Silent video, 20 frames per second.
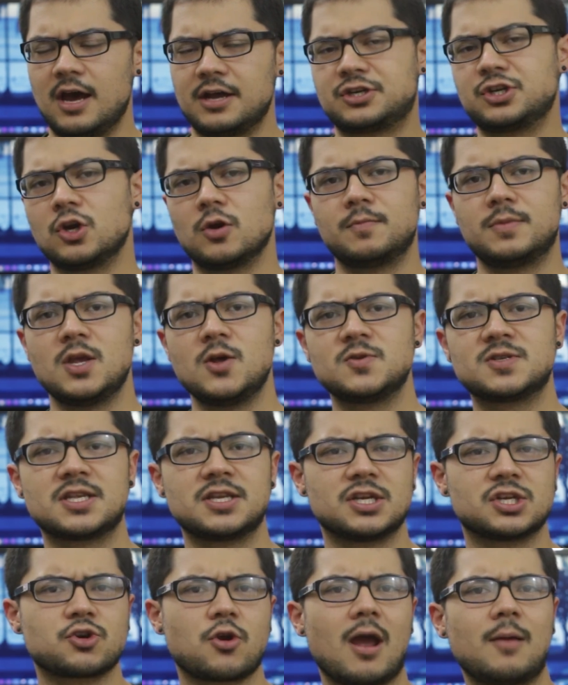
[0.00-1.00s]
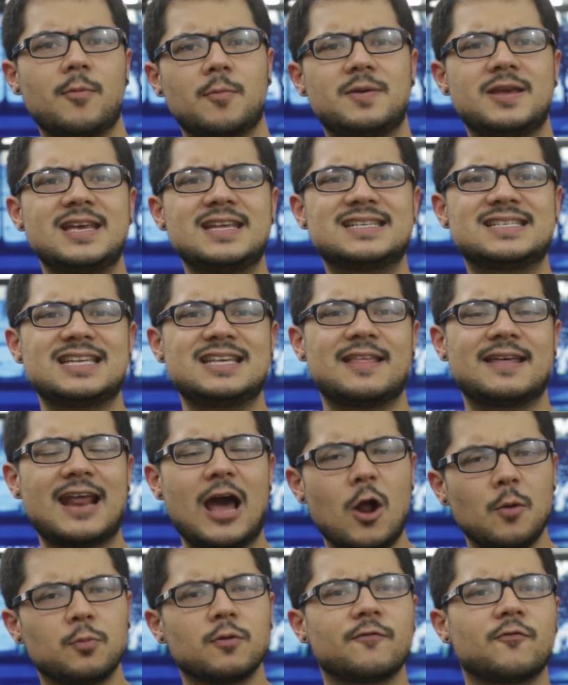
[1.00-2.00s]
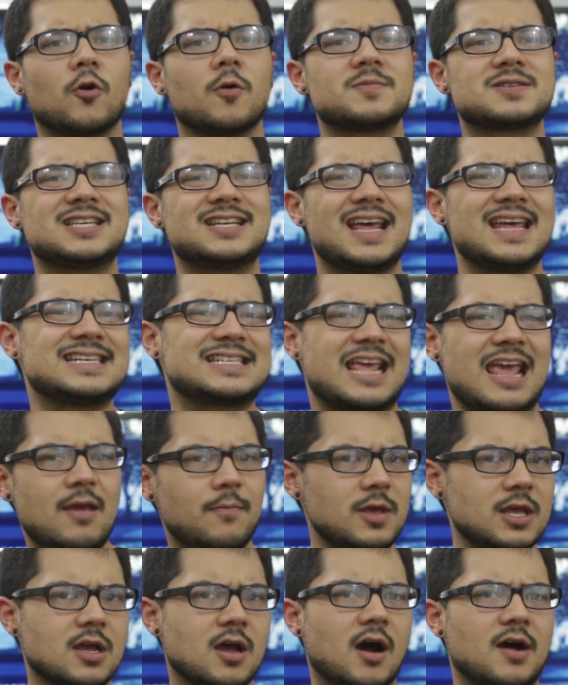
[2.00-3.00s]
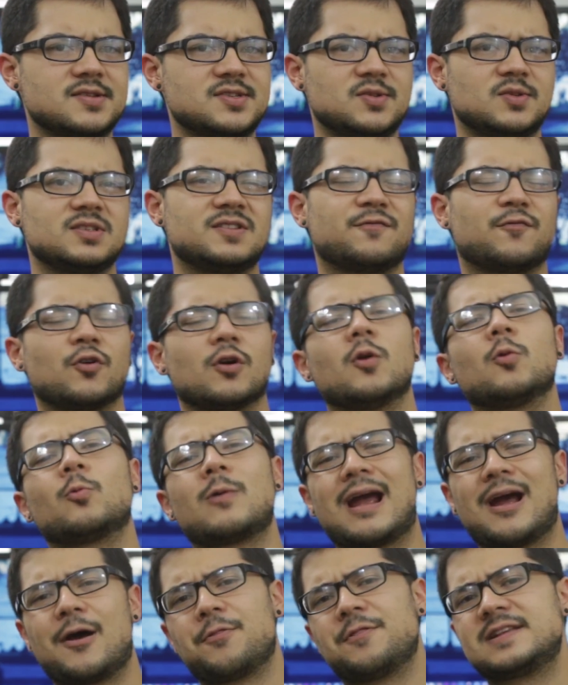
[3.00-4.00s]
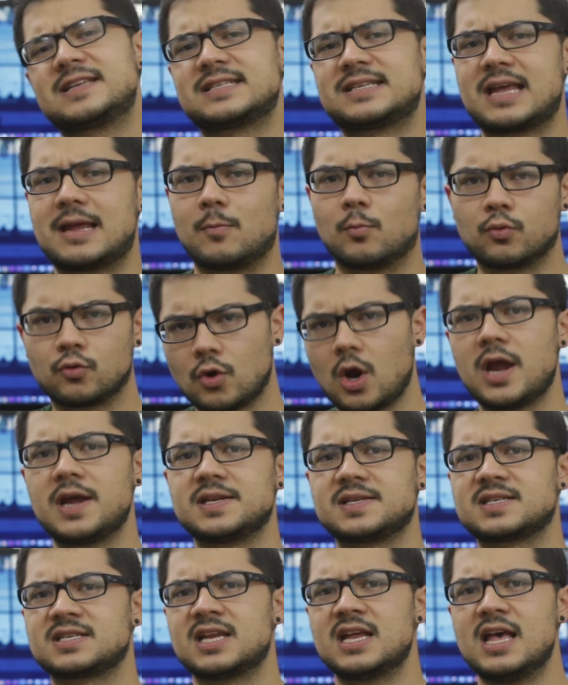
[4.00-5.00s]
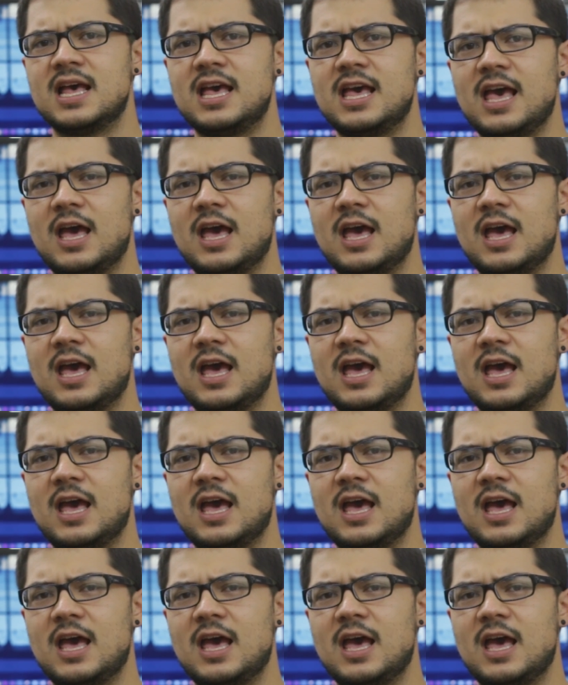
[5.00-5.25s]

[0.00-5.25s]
a term used to describe a P C that outperforms today's gaming consoles for around the same price.